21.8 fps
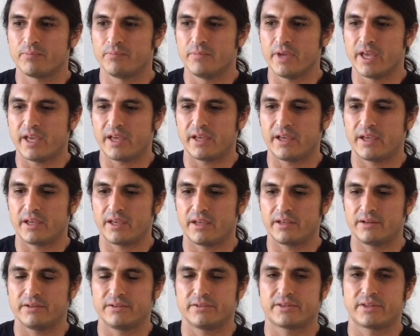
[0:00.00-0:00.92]

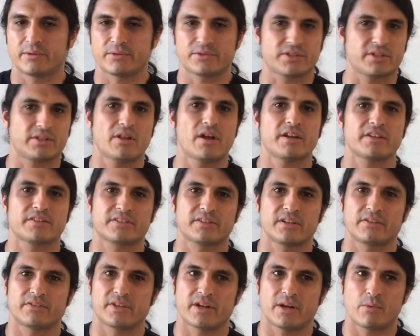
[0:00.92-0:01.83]
And there was a lot of
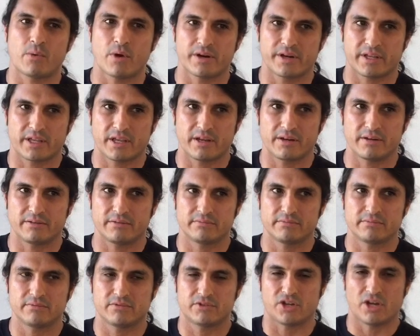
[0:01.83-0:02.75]
stuff that I wanted to get
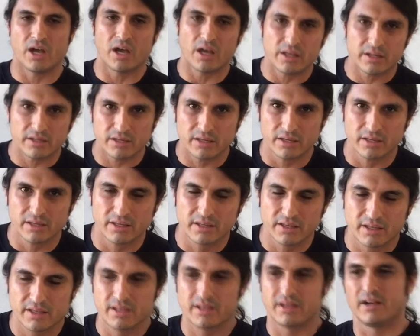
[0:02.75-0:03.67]
done
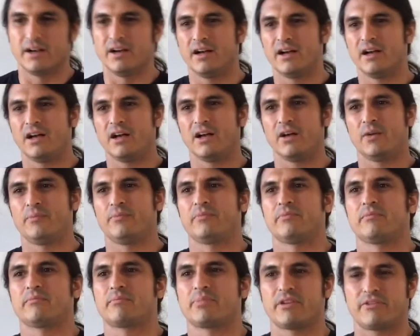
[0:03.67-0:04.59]

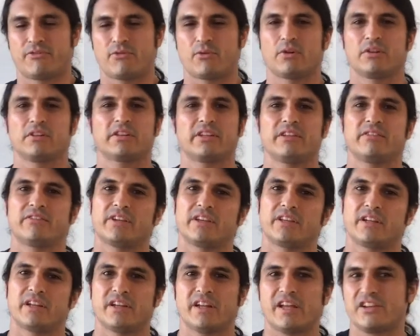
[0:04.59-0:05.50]
before
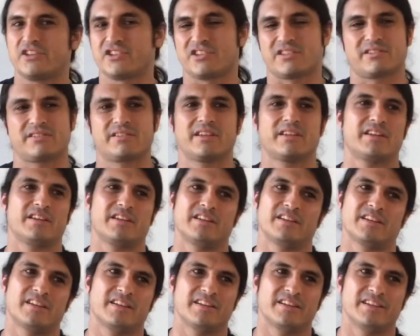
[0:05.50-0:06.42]
leaving, and I just
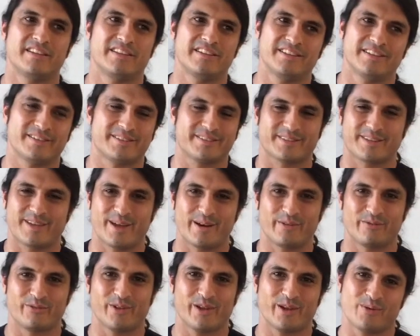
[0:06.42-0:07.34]
didn't. And then it's kind
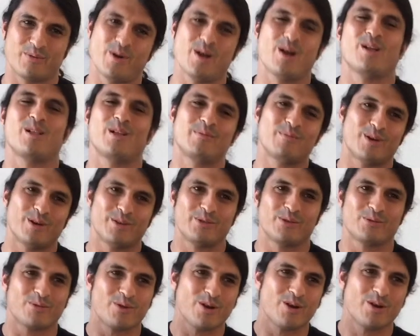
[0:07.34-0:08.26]
of like, well, I'm on
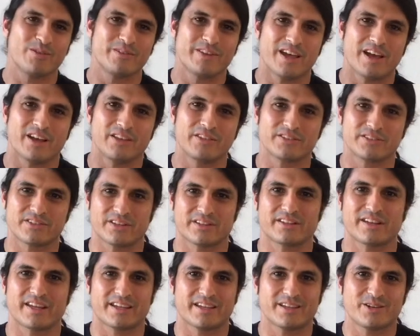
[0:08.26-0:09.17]
the road now. There's
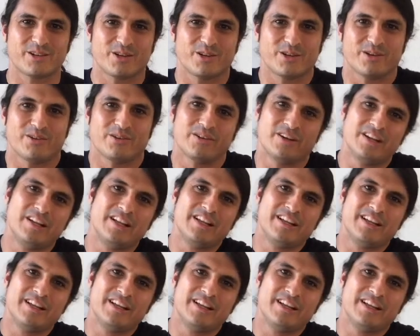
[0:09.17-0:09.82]
nothing I can do.